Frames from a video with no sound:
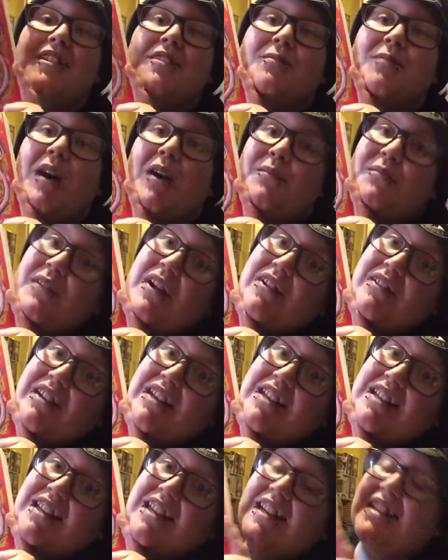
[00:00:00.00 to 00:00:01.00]
But I'm very
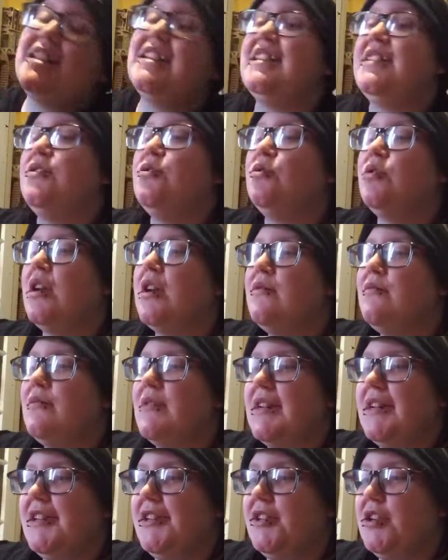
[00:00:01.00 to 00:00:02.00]
excited. All I
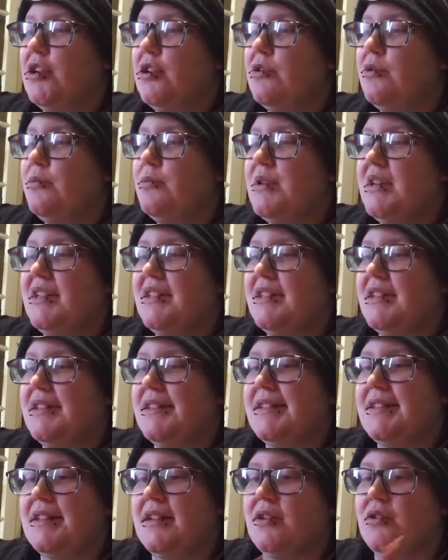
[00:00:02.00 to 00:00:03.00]
really know is
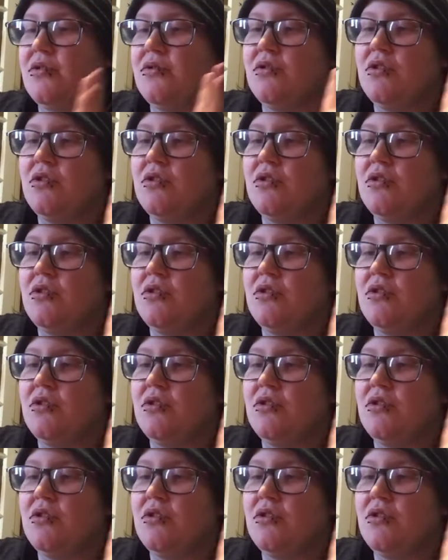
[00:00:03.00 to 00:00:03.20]
it's a